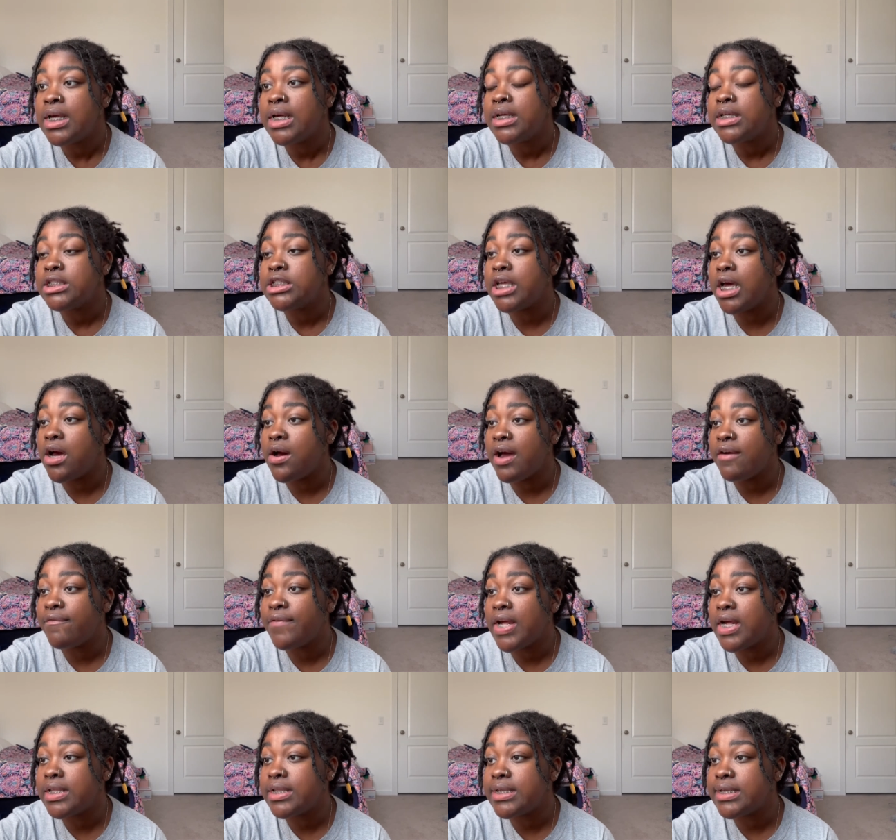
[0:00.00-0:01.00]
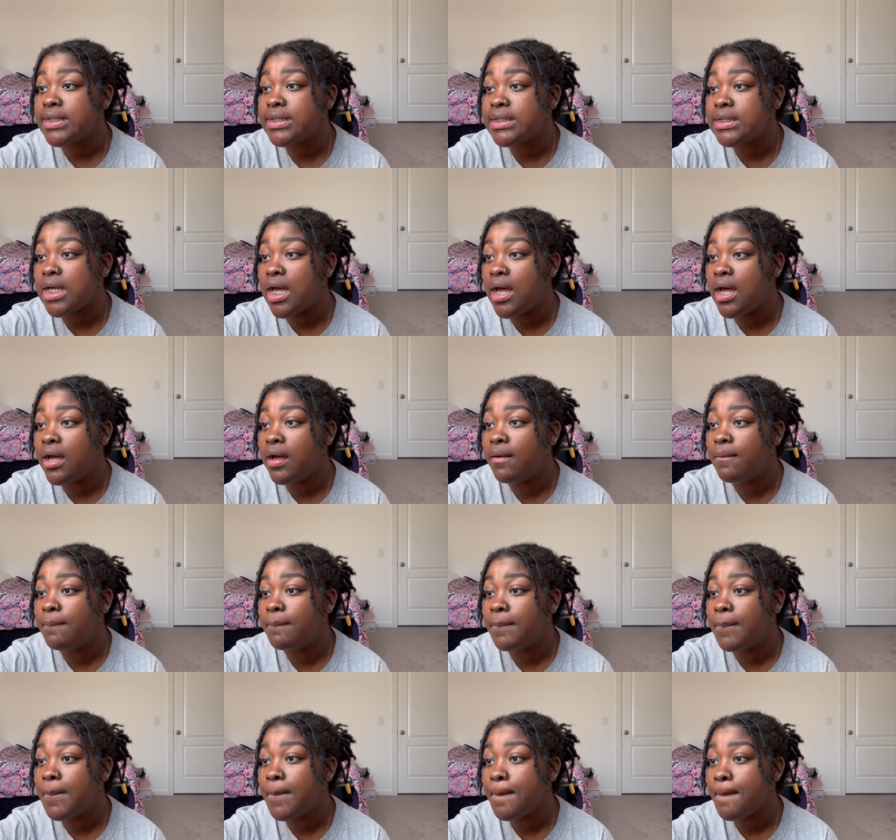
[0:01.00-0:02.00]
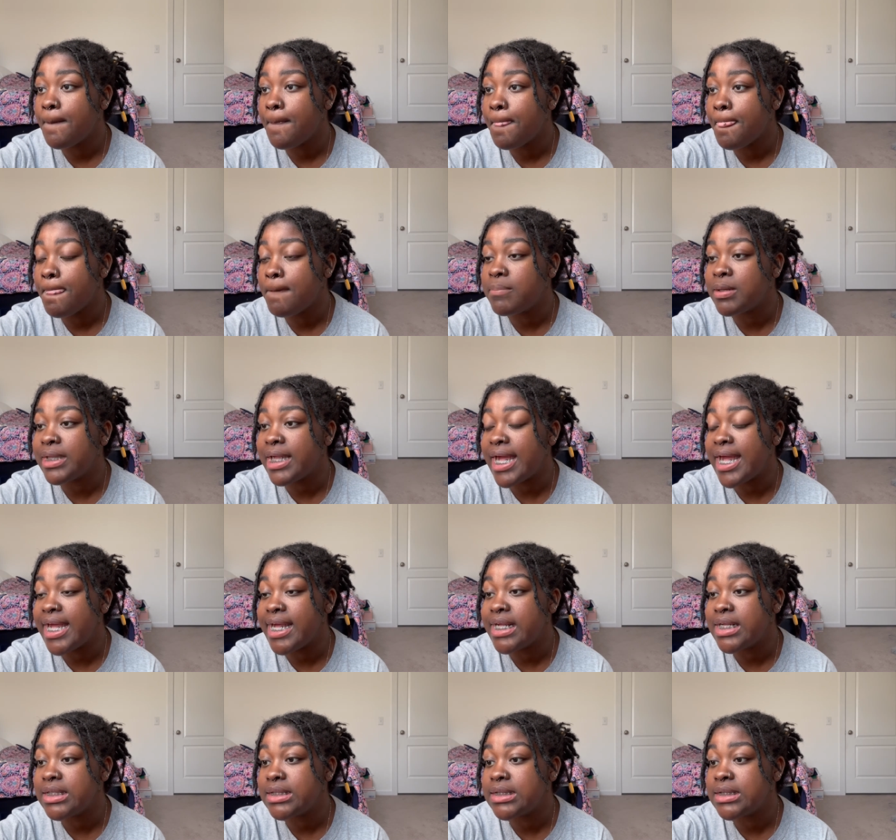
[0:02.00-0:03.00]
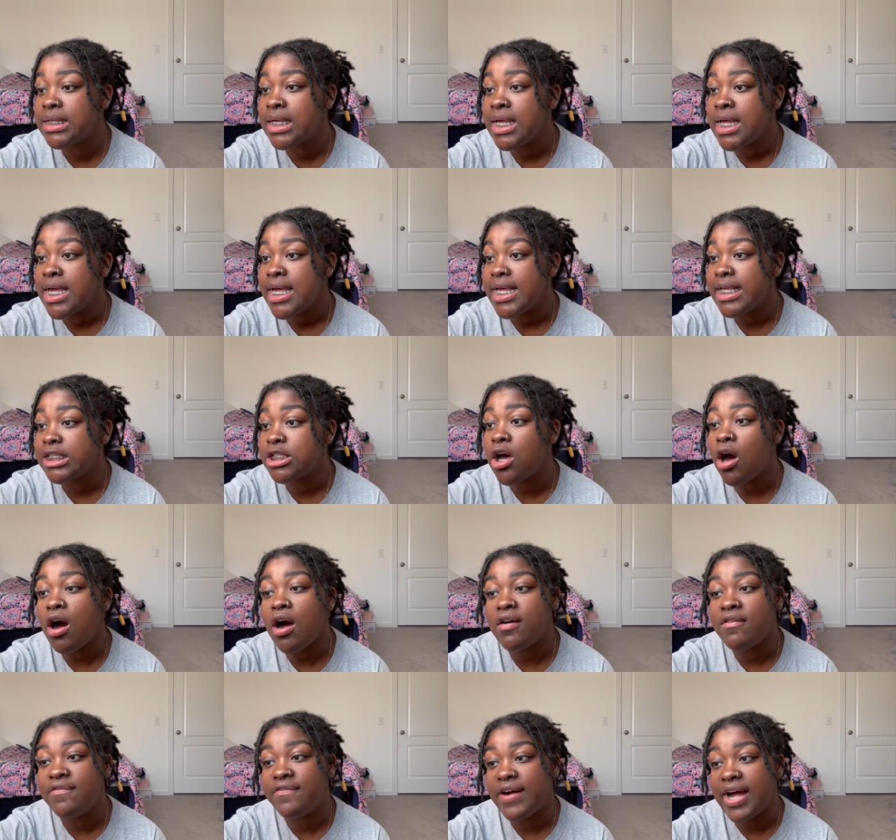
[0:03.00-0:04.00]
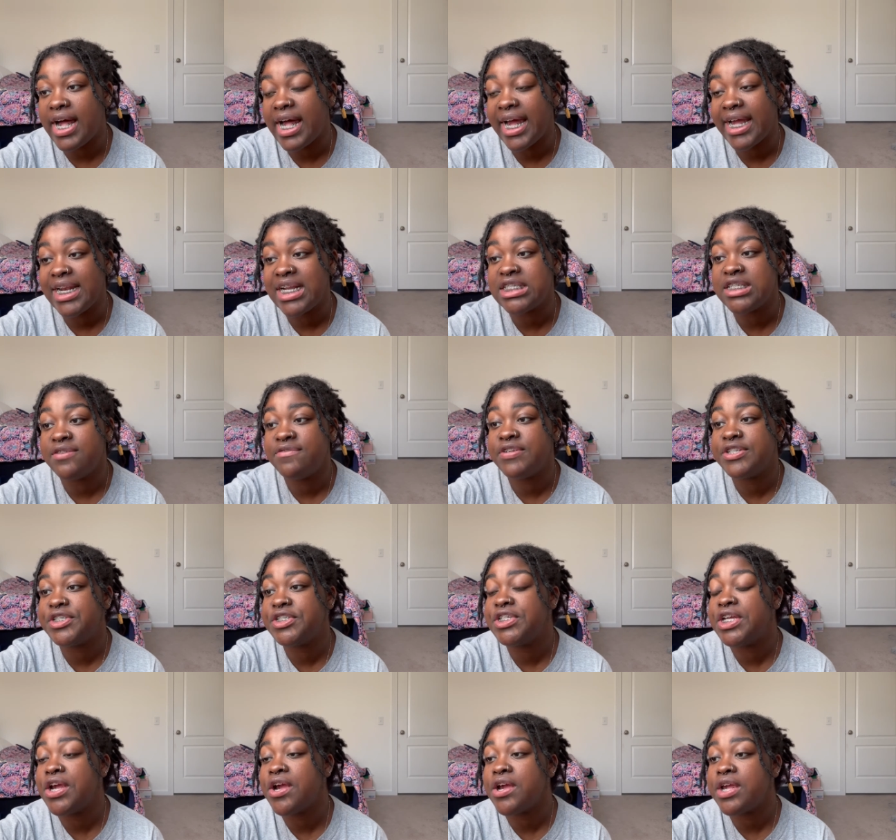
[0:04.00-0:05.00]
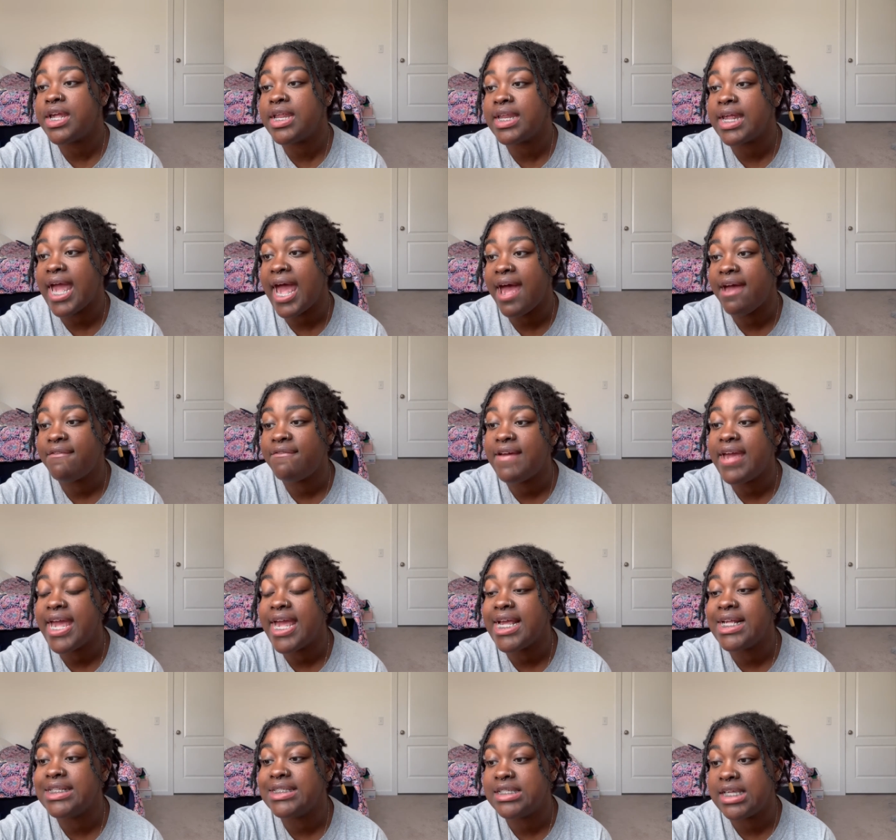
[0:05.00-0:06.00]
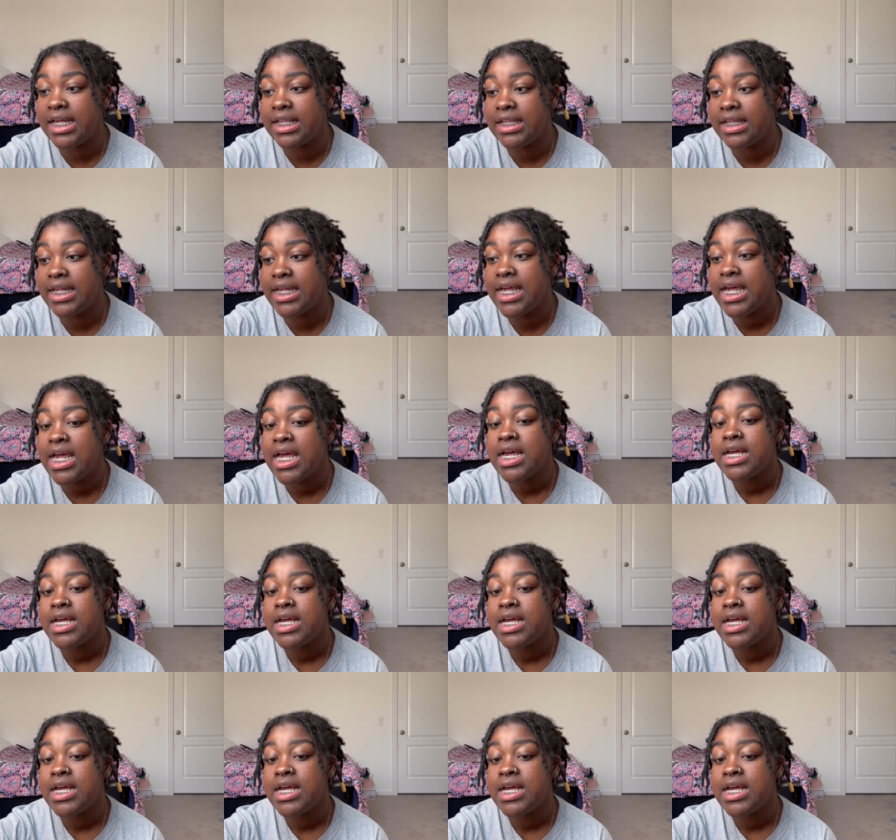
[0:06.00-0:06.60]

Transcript: So I found this um place it's called Vine. It's a vegetarian cafe in Delhi.